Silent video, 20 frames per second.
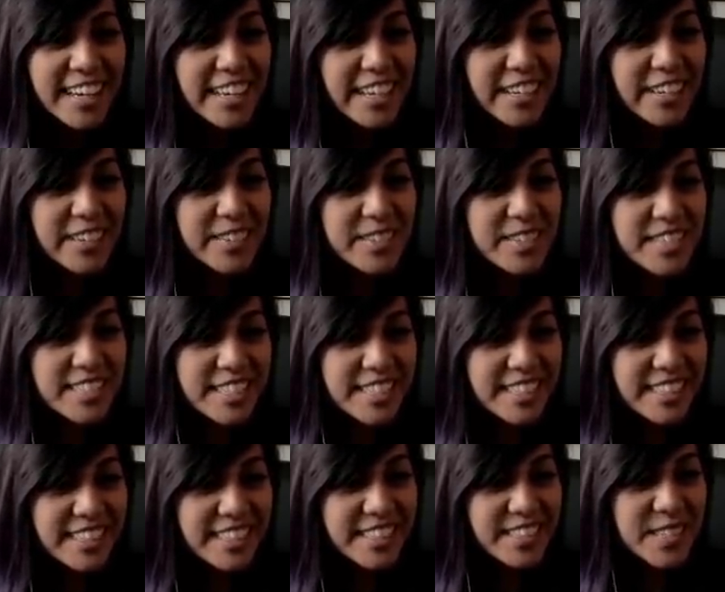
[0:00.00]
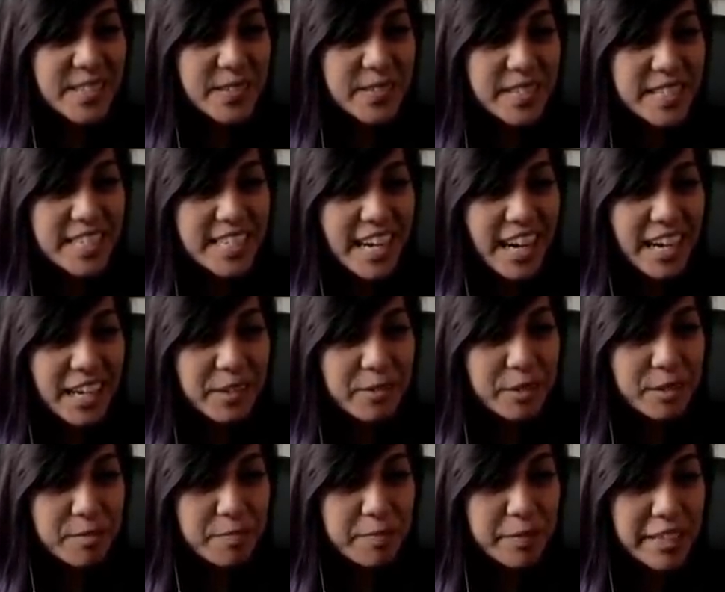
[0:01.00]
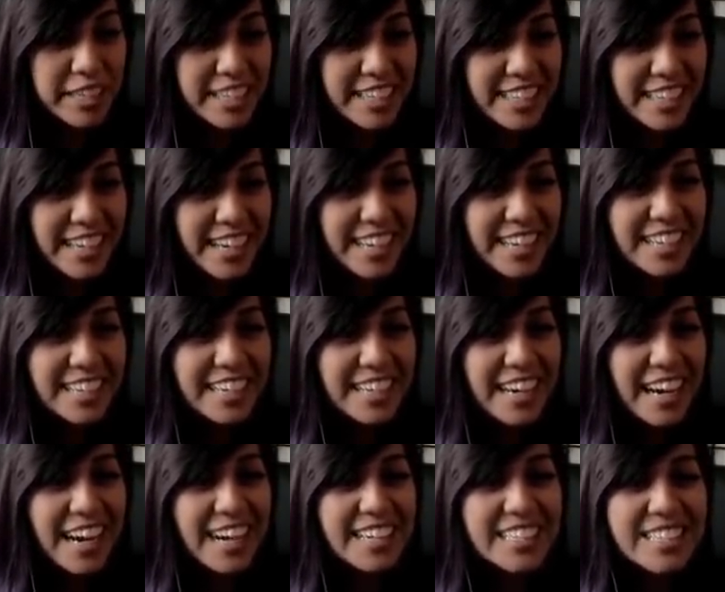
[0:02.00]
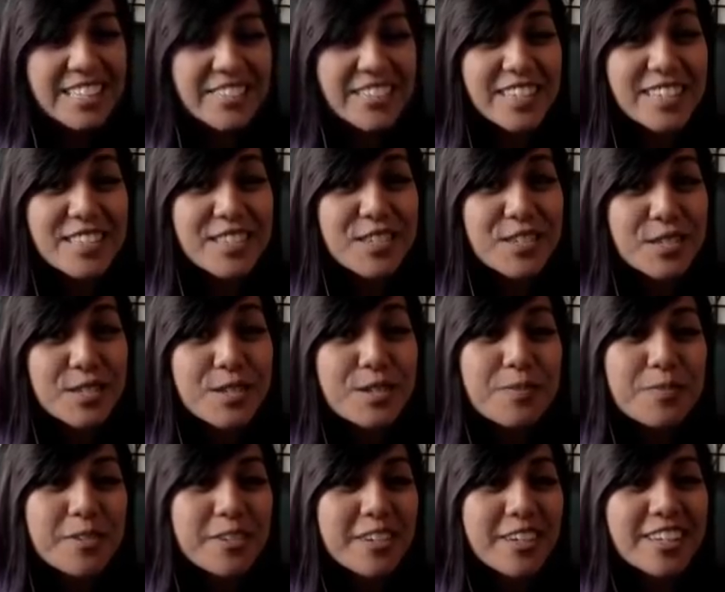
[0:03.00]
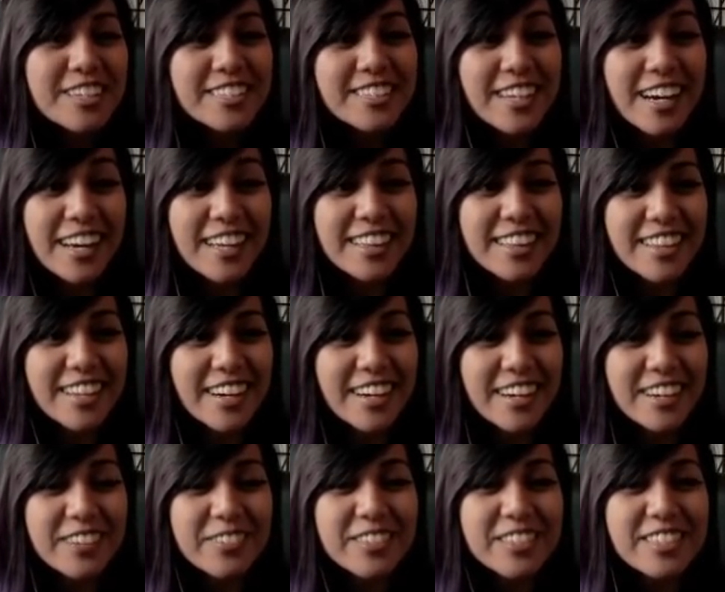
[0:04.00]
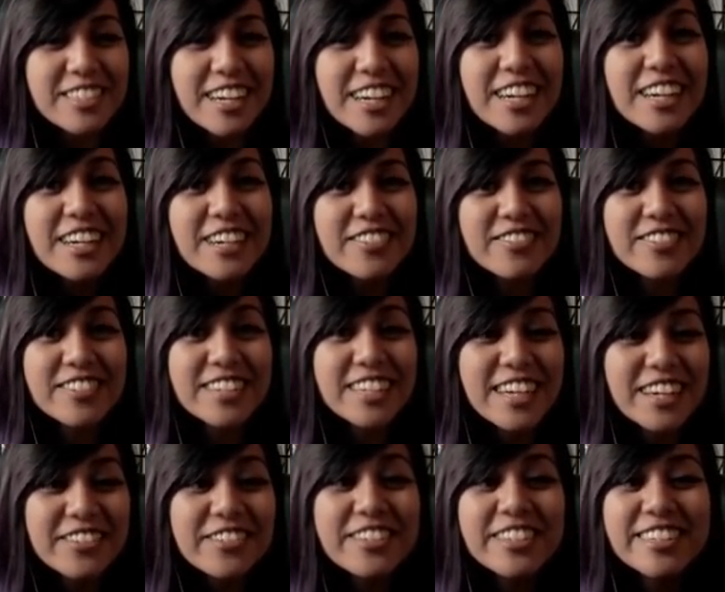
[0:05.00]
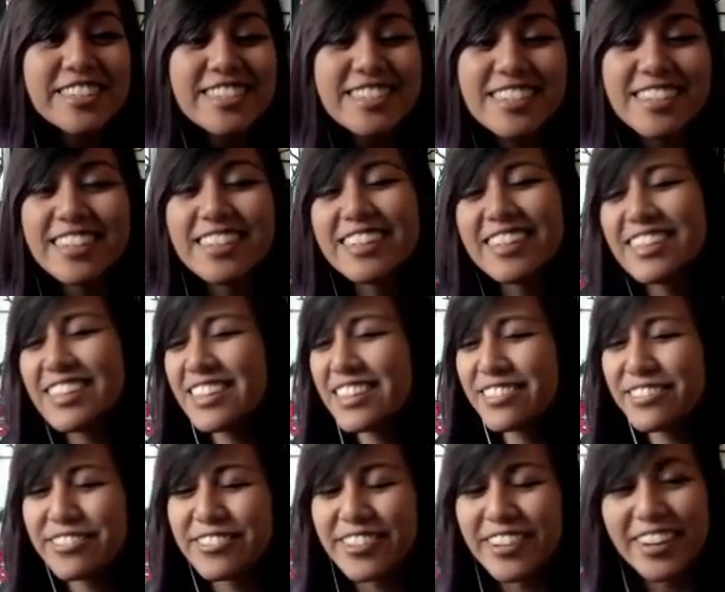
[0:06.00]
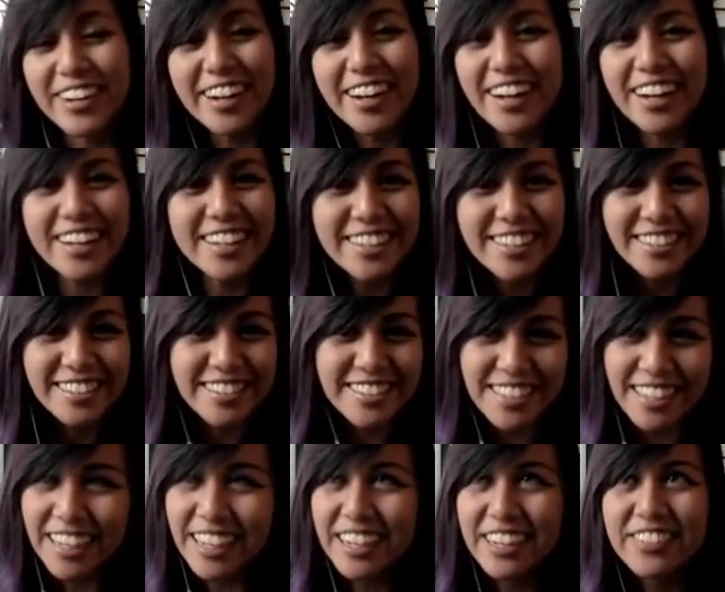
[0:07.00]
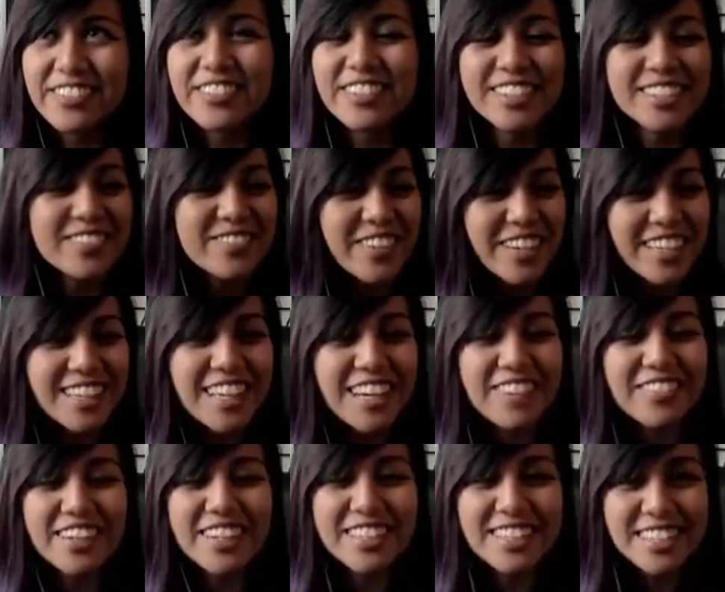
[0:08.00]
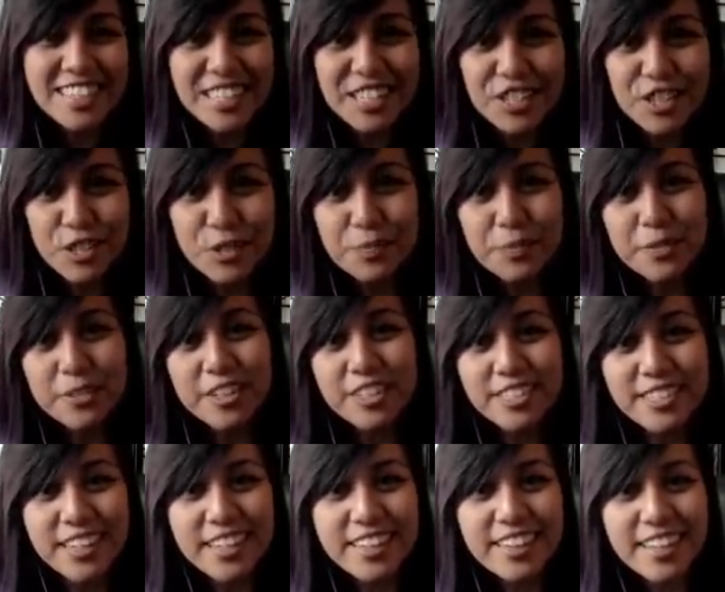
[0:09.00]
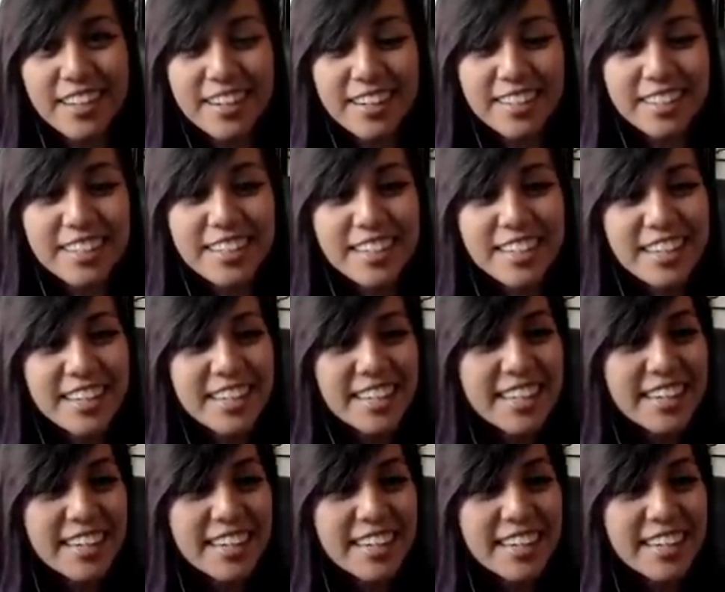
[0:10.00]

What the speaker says: He goes in to attack with beat, and he activates Super Rush Headlong, which I have never seen in For Hires ever in my life. I see Super Rush Headlong